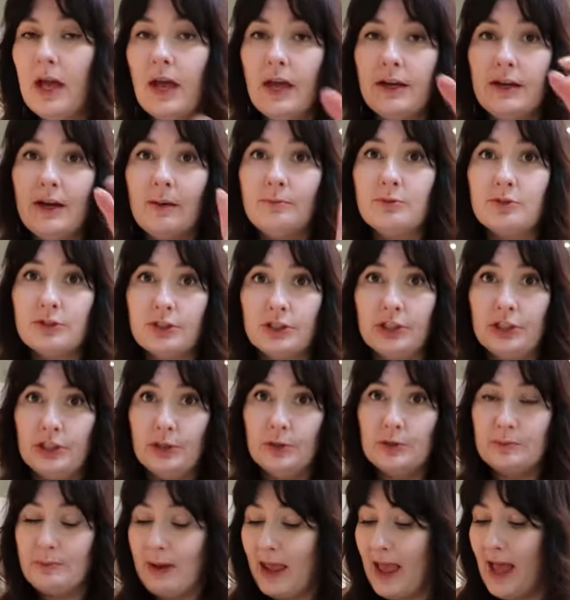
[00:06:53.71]
And I'm just gonna
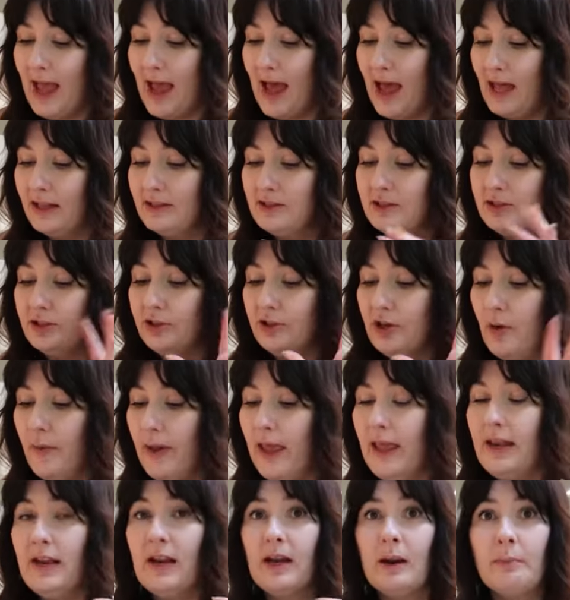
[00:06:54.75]
use my hands and go
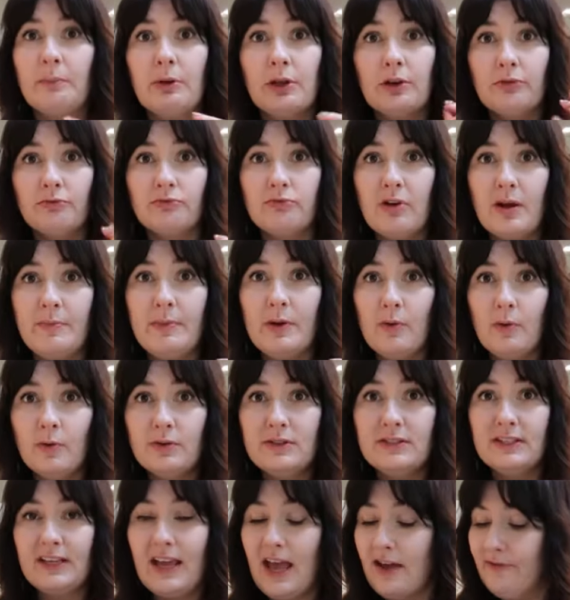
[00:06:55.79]
in and I'm gonna rub it
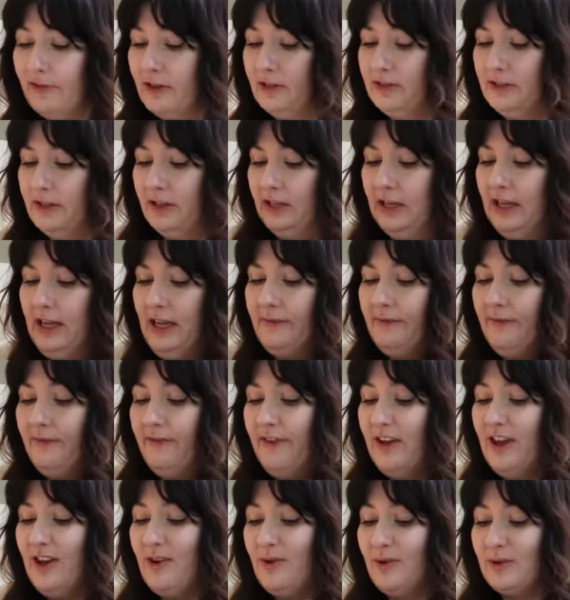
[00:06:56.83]
all together till it
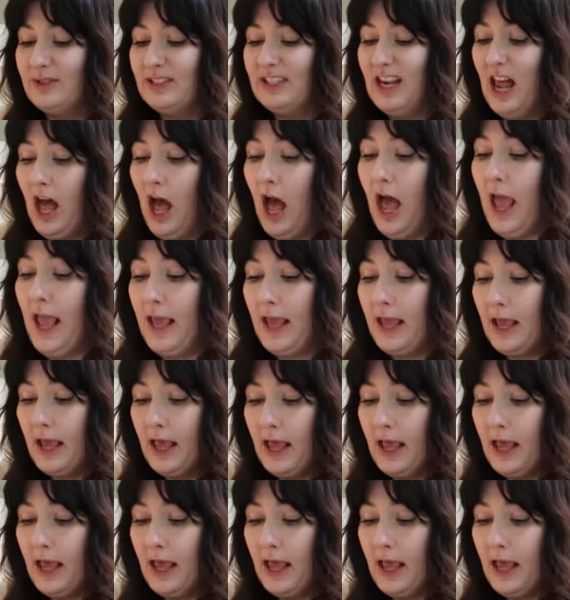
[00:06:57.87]
feels like